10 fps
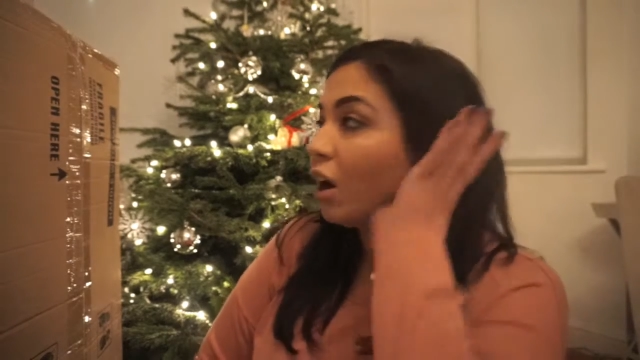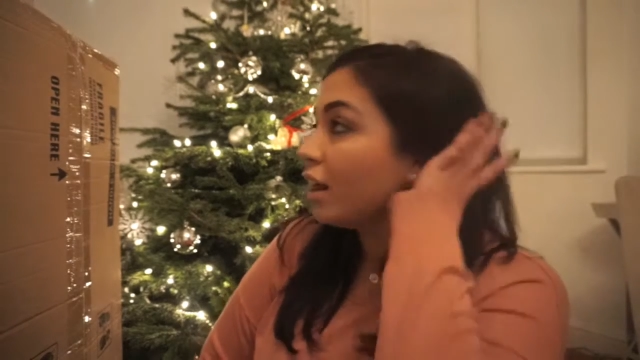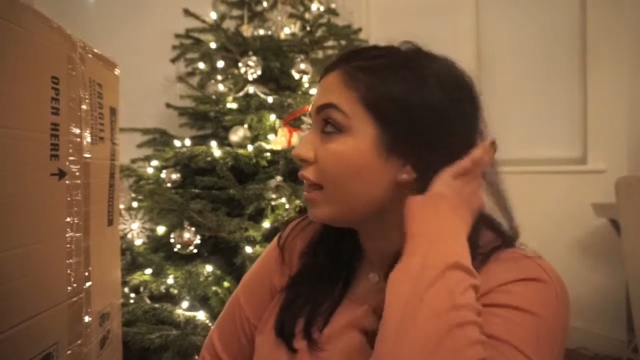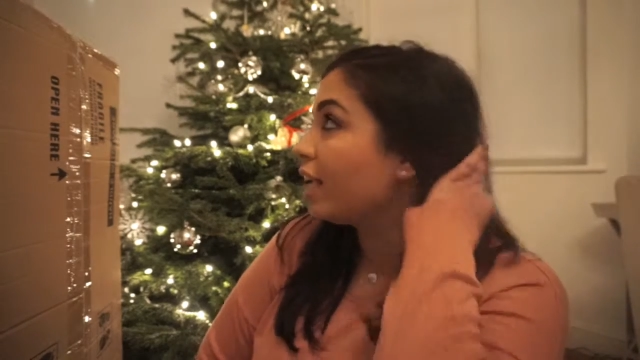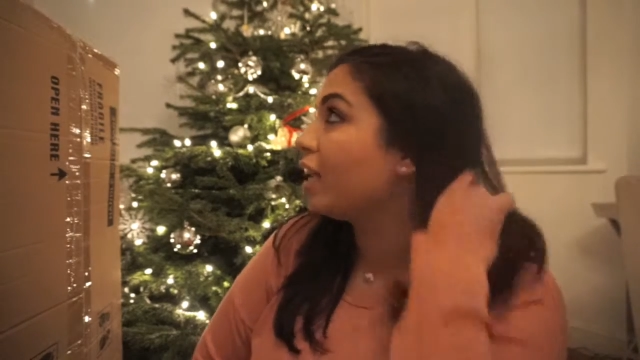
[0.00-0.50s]
I
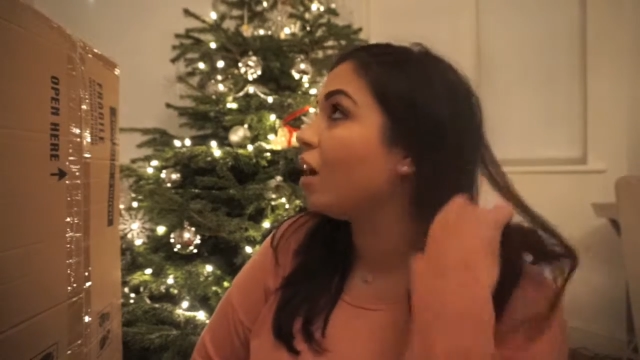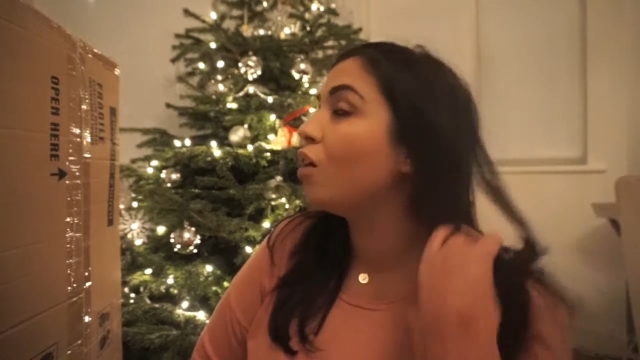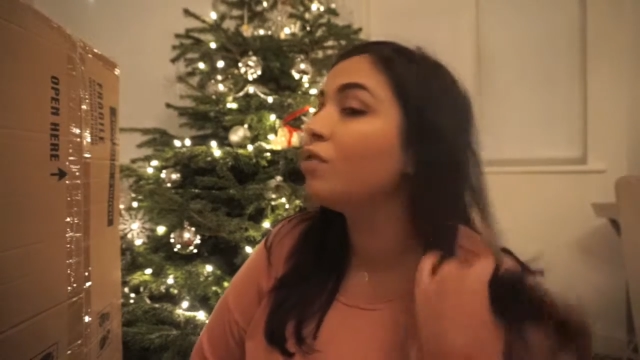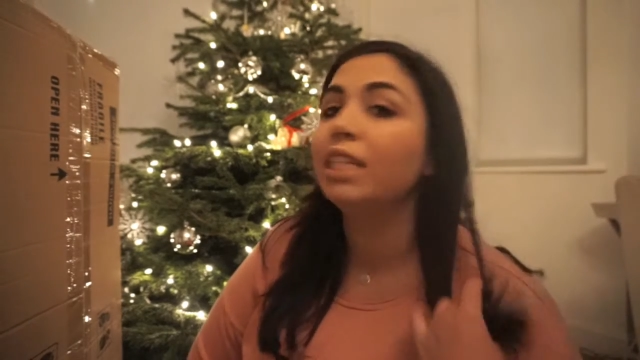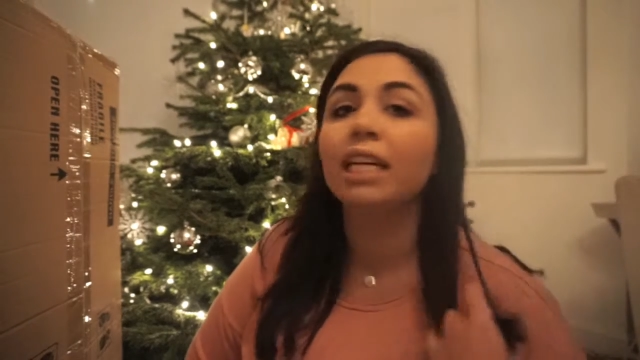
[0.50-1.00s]
think
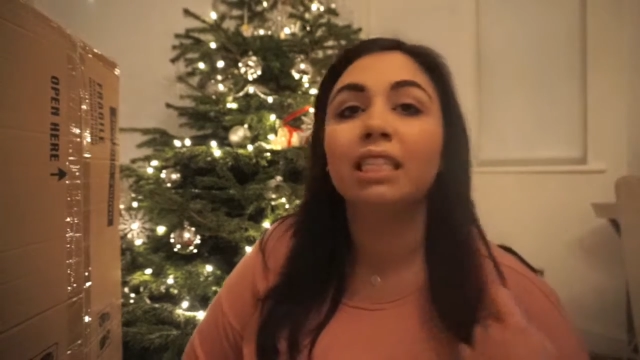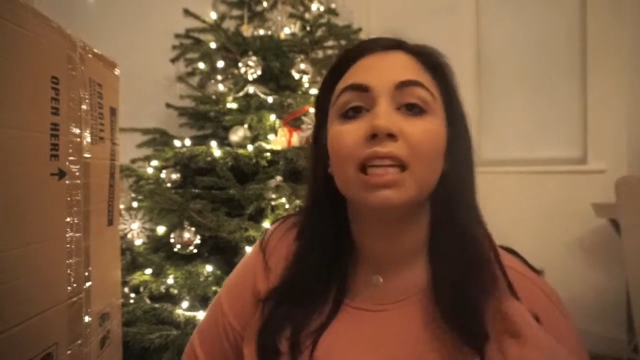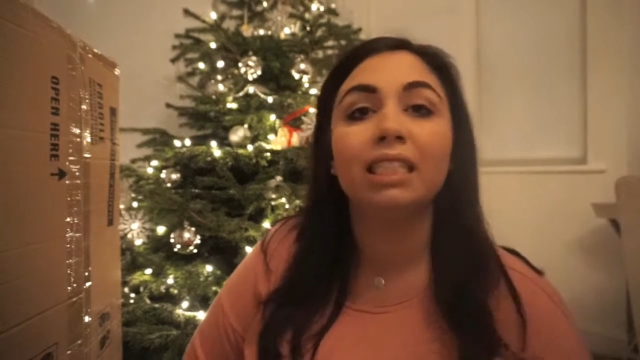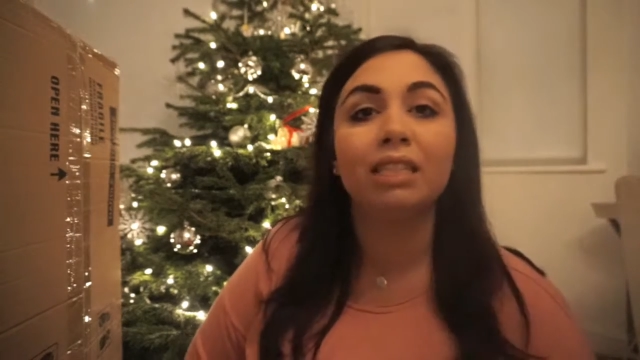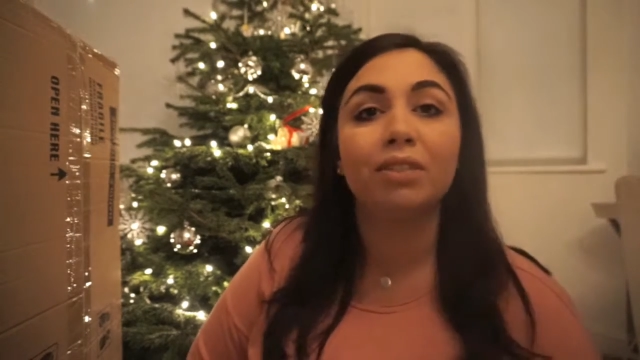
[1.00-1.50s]
after
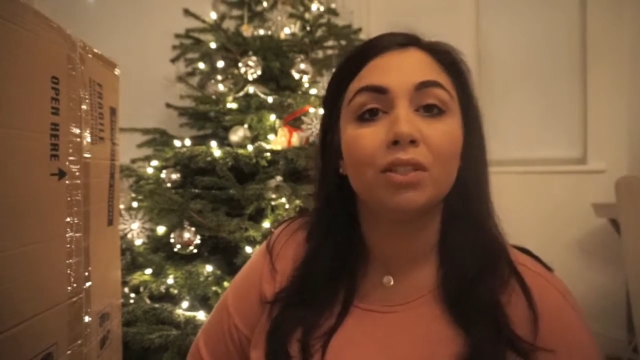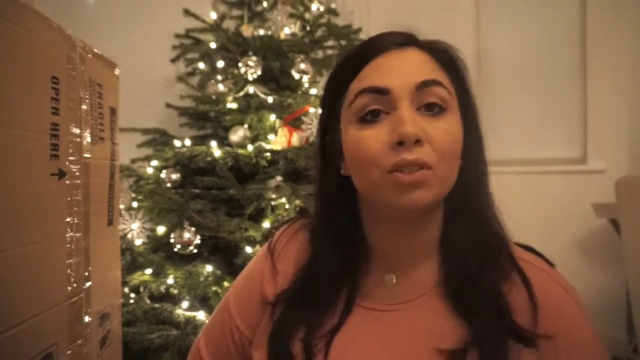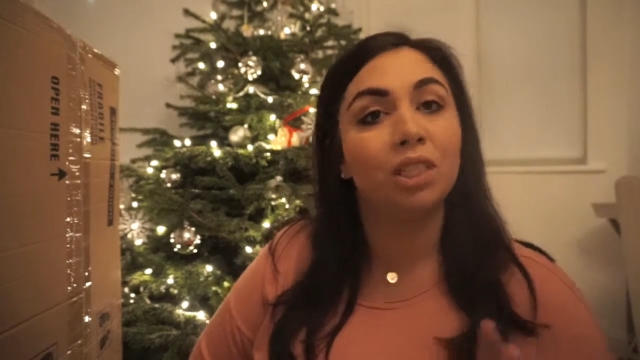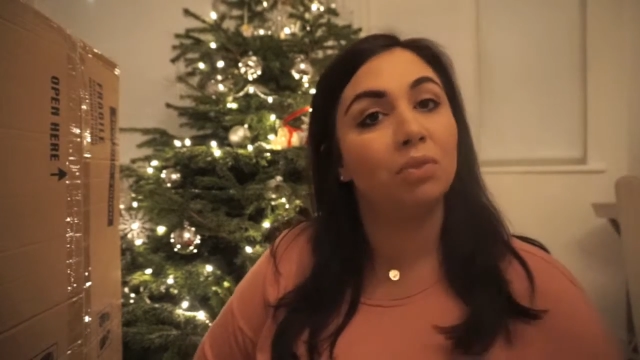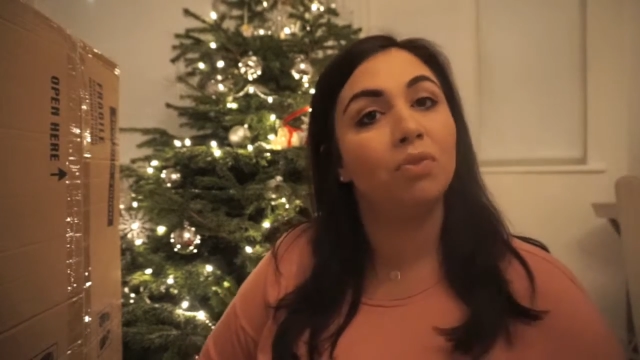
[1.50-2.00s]
yesterday's
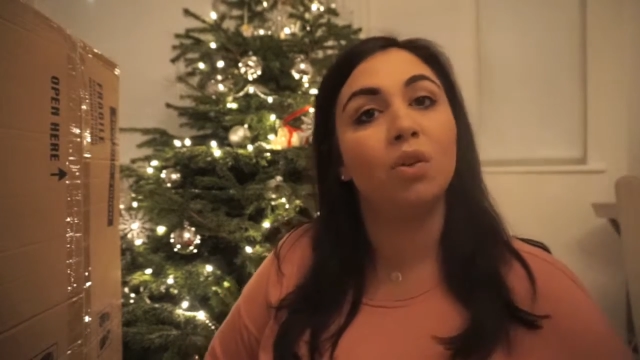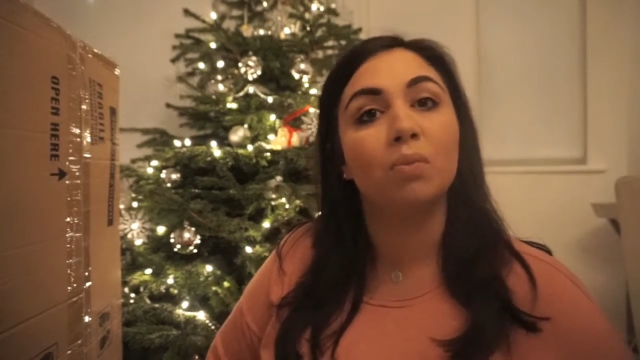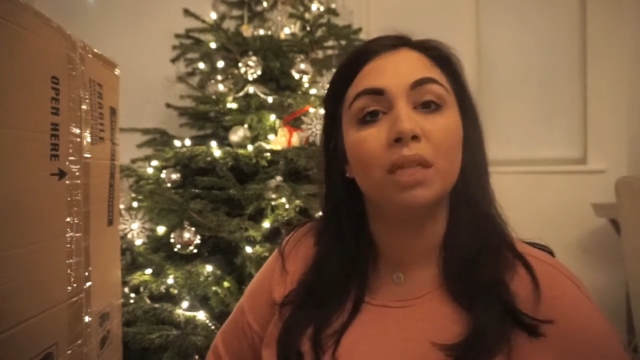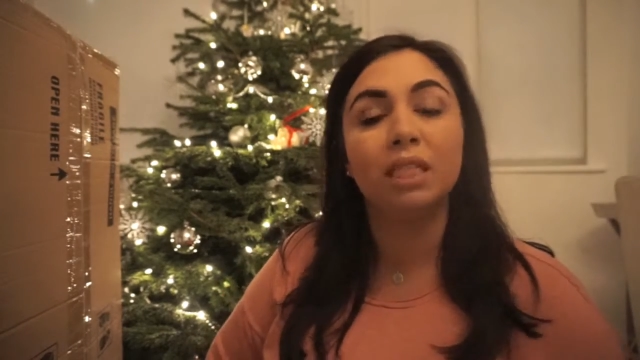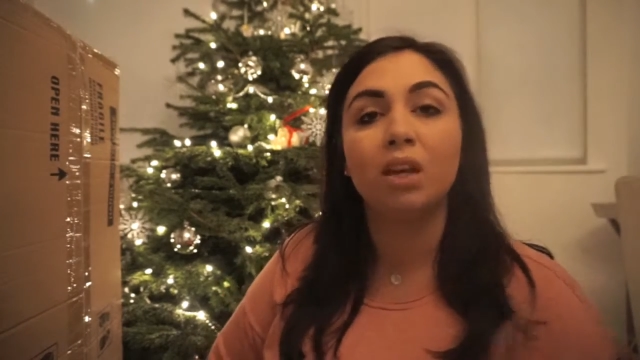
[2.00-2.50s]
difficulties with
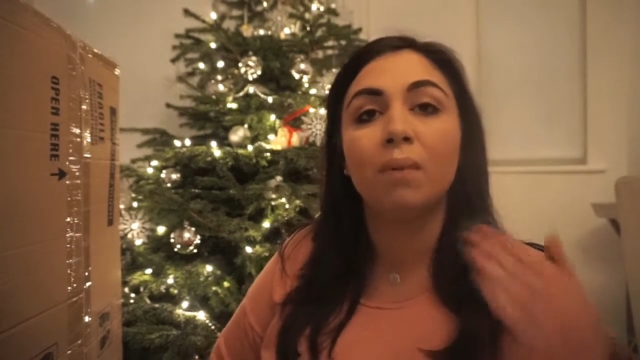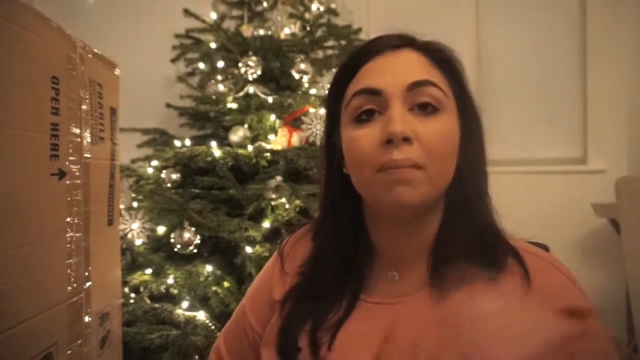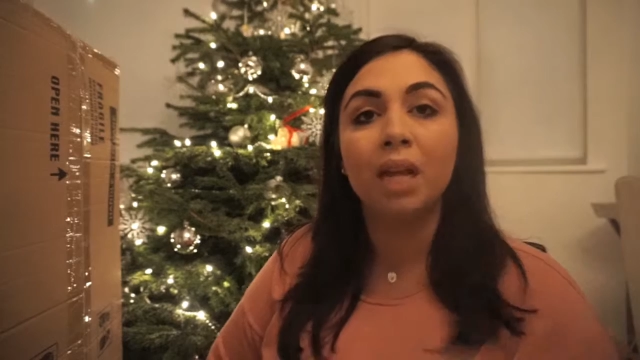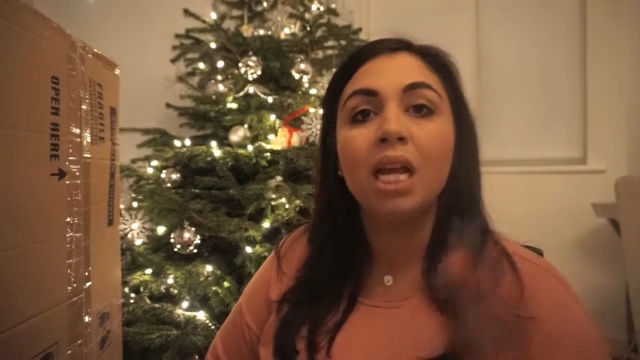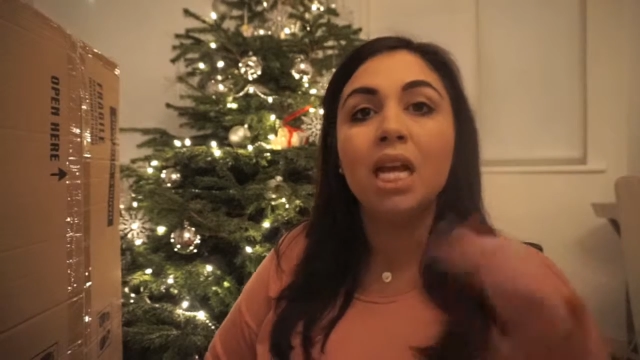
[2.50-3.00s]
Vlogmas, I'm